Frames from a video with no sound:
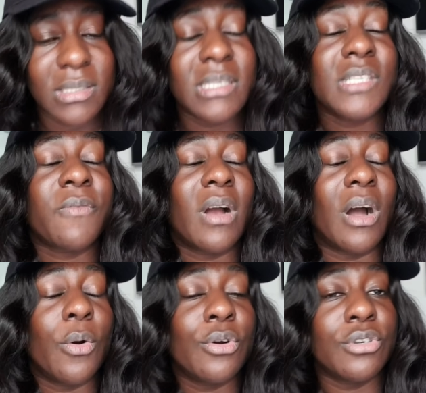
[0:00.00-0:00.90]
This is for
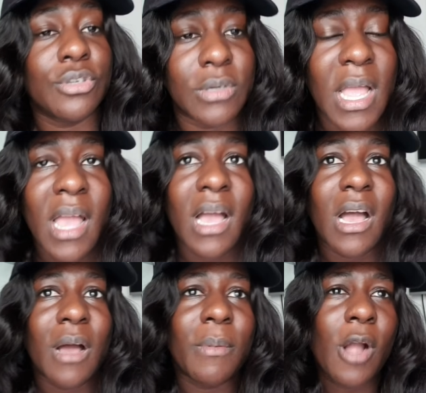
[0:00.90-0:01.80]
our own good.
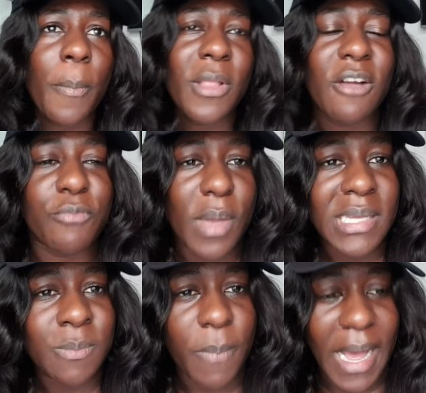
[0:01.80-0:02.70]
A couple of
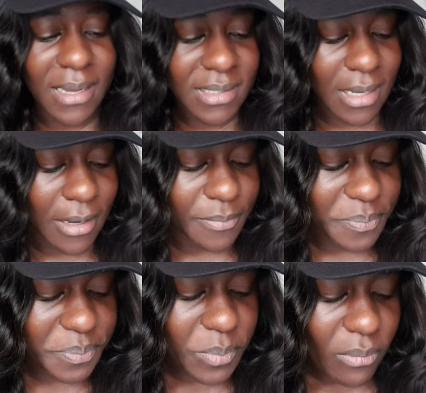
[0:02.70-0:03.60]
weeks back,
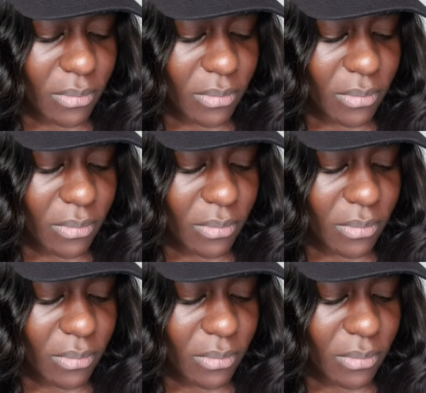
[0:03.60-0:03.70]
some